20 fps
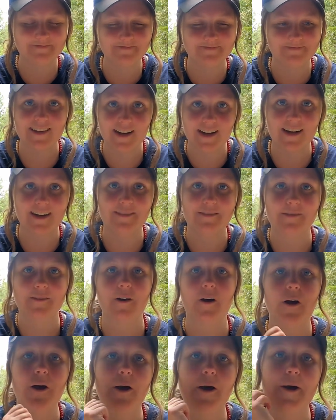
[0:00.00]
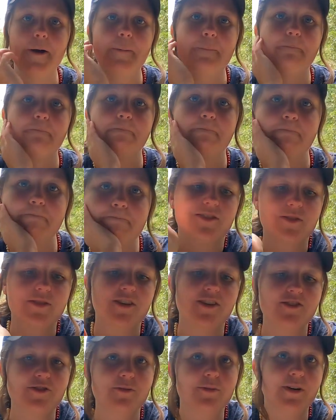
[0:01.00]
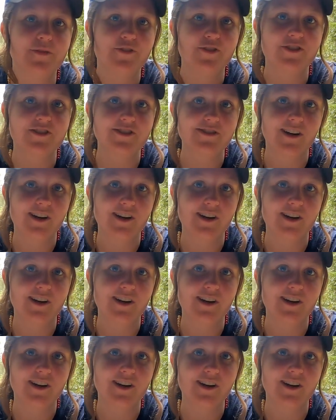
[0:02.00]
Yeah, this is also my first